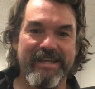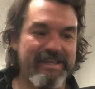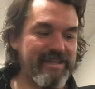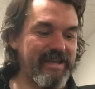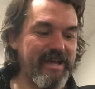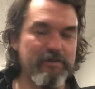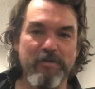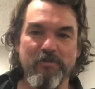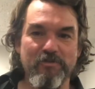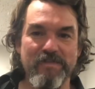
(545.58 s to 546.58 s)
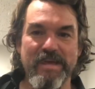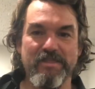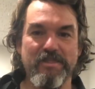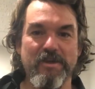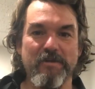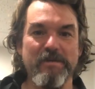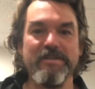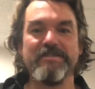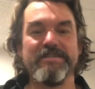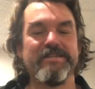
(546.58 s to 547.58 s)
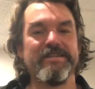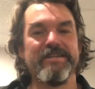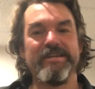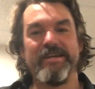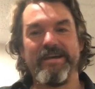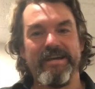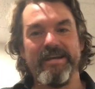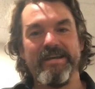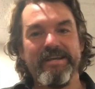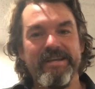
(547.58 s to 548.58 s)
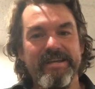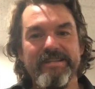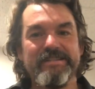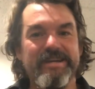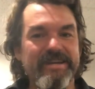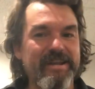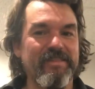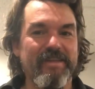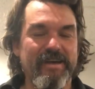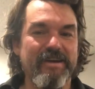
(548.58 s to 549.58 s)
be moving that thumb. It's kind of the